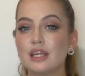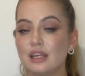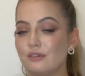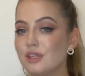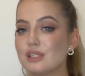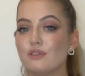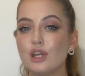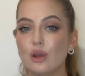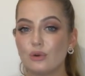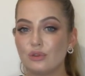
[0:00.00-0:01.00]
Give this
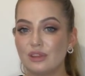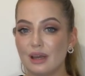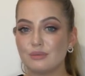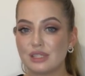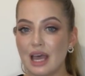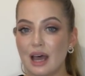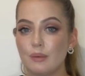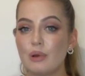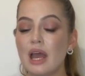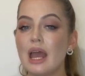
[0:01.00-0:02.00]
video a thumbs
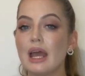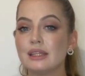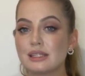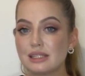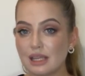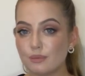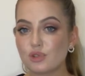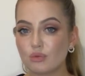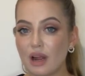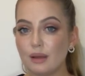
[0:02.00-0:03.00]
up and
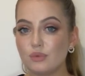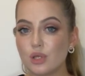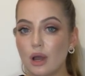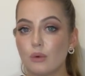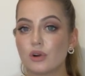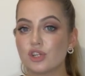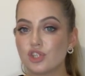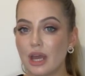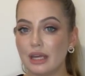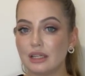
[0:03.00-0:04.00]
subscribe to our
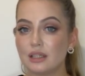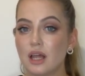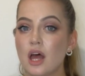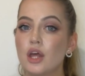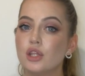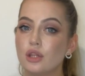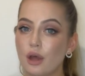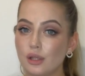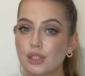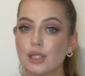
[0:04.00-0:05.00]
channel
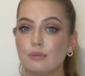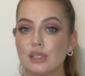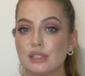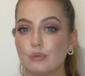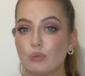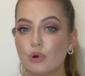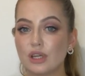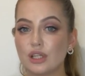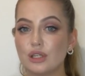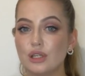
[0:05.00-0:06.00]
not to miss
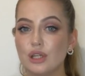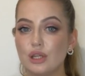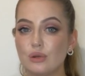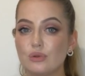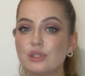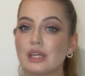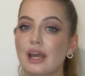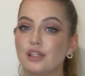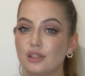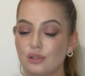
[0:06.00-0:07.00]
important news
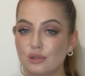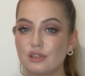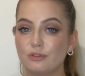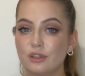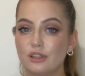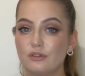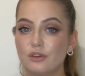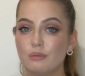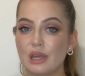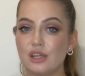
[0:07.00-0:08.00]
and useful
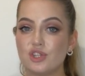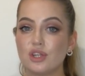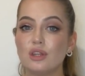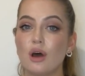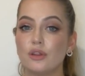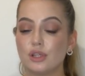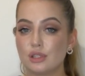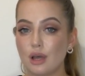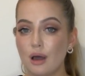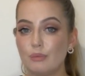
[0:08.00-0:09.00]
information on
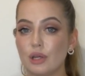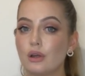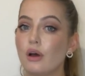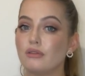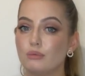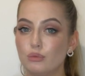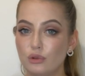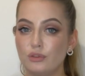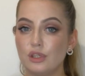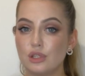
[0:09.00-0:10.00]
the topic of
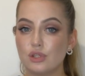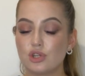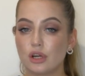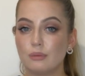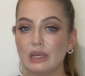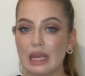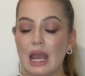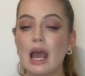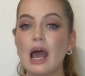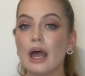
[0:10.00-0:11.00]
moving to
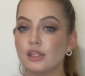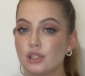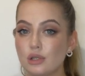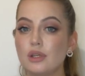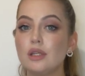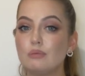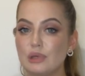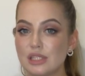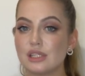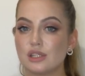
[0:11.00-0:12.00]
Germany and doing
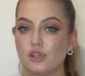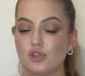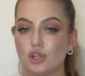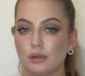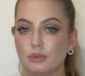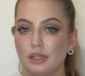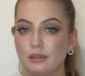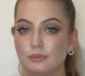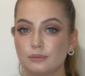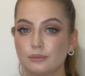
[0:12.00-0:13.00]
business in Germany.